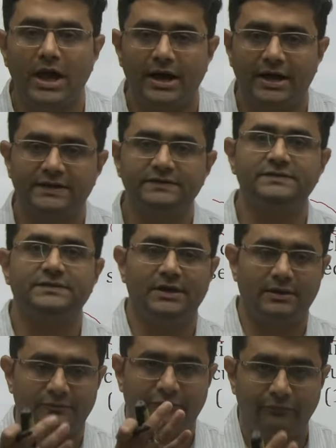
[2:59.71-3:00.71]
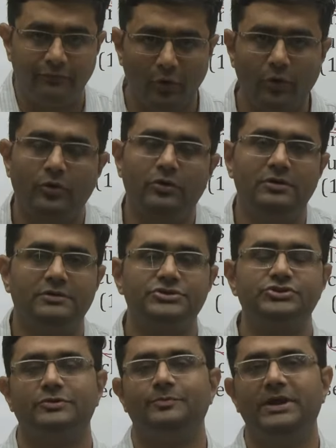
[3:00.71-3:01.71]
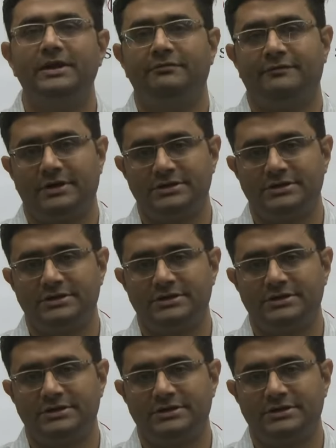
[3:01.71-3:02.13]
answer flow should be different.